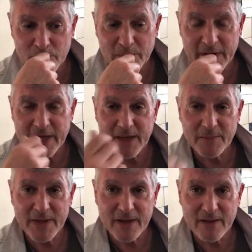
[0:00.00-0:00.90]
My
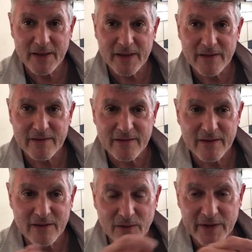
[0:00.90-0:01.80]
email is
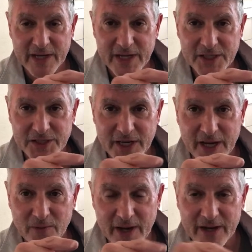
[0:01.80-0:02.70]

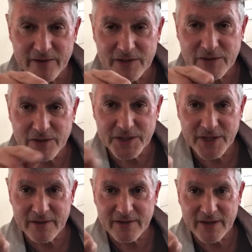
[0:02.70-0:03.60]

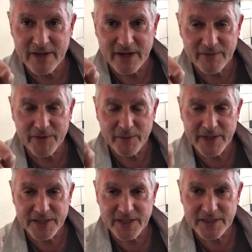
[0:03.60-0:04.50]
_jay_Shelton at
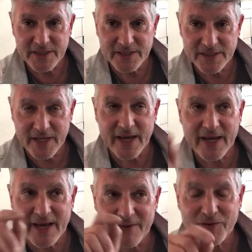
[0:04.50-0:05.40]

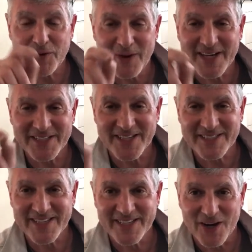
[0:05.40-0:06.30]

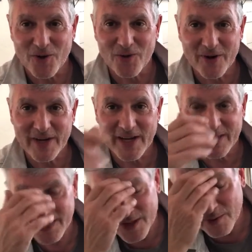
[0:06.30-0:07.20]
fuhsd.org. I
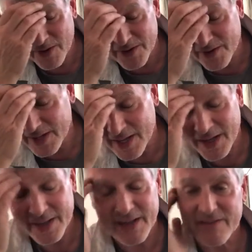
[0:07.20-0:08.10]
think you all know that,
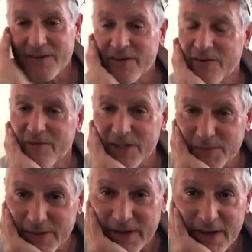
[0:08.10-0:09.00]
and that's how you can reach
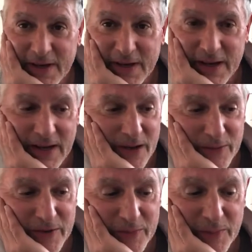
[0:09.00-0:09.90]
me. And I'll
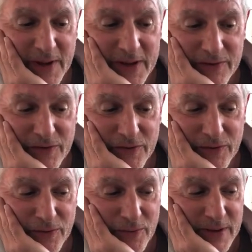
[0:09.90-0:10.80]
respond
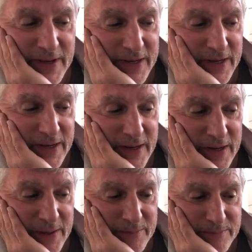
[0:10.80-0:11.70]
to any
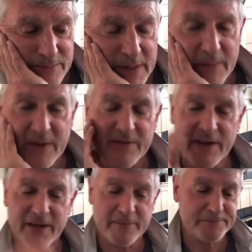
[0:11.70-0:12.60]
emails I
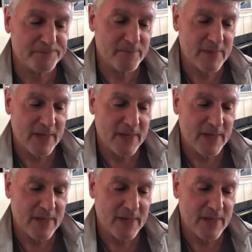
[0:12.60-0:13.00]
get.